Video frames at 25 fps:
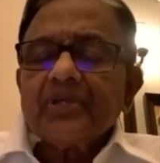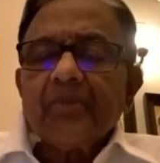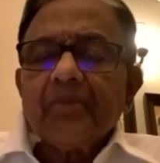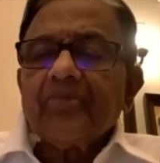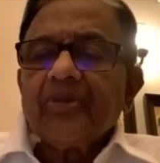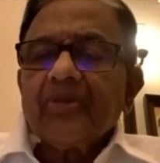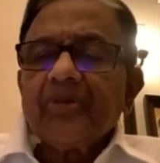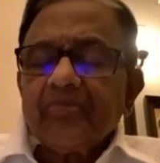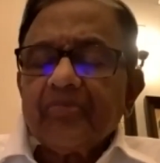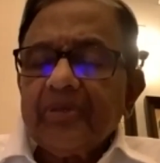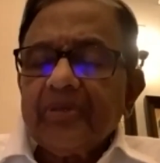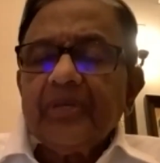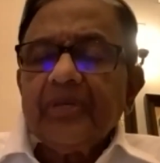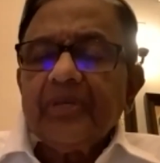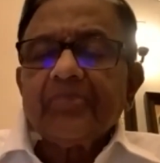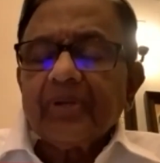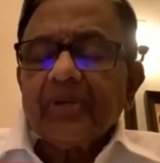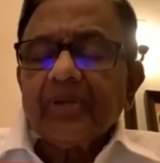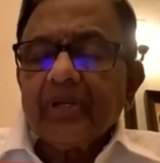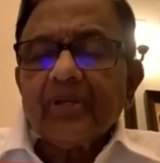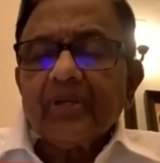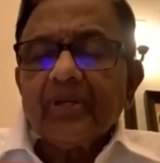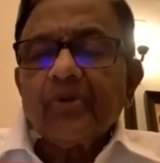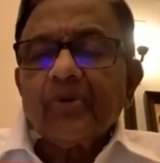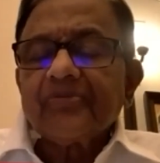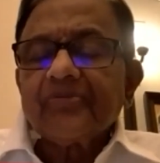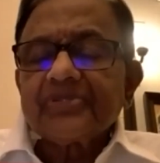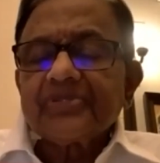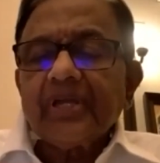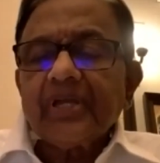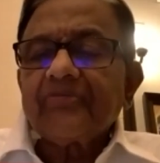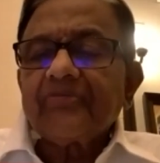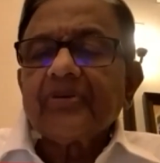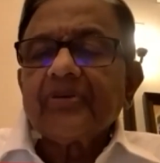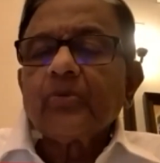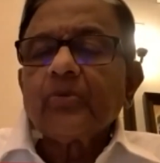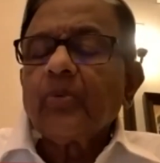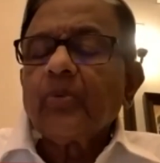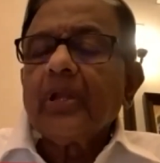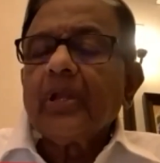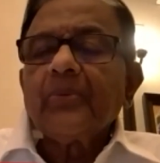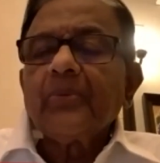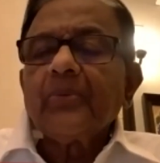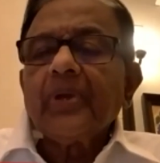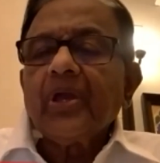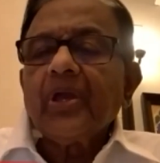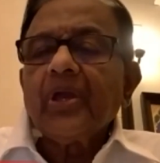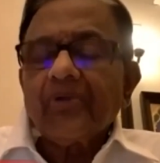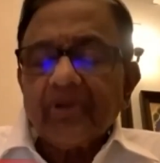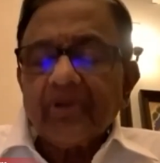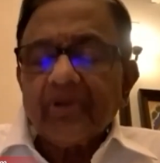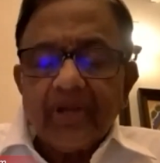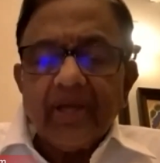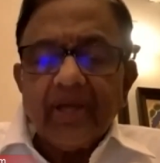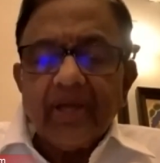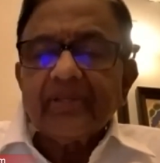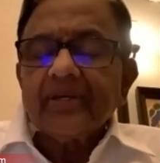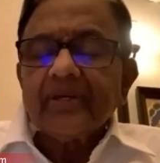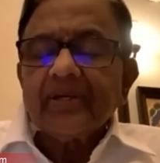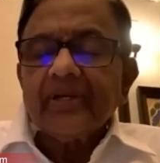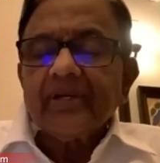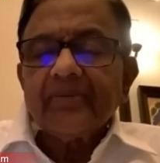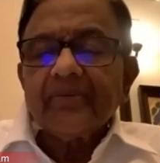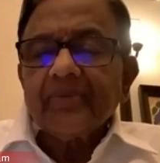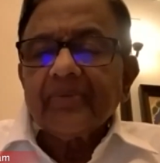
number of people who have suffered one way or another